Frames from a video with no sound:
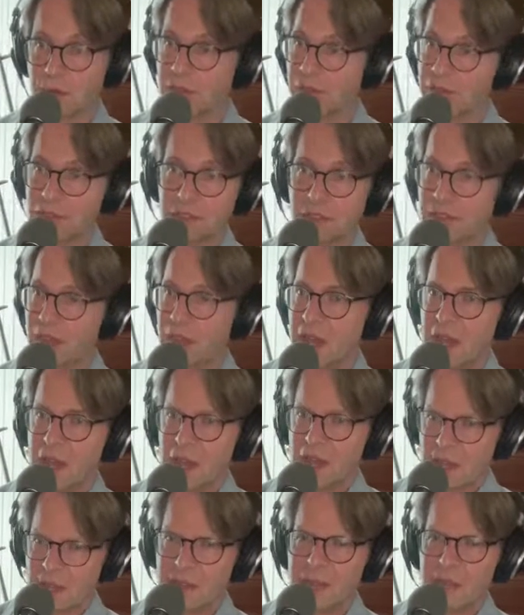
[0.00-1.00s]
This is,
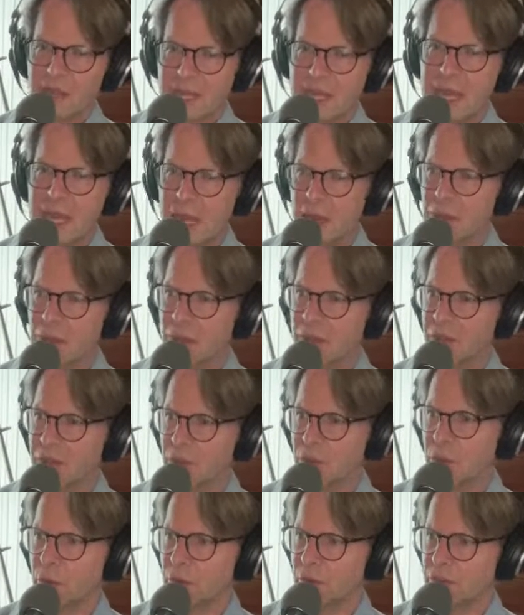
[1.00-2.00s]
I think, how
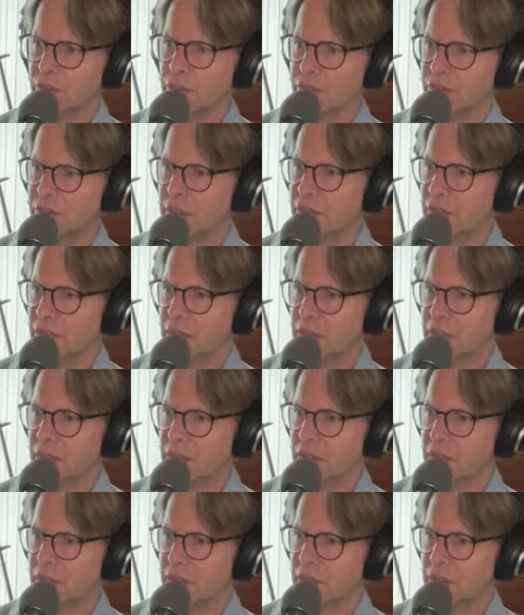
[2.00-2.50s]
life works.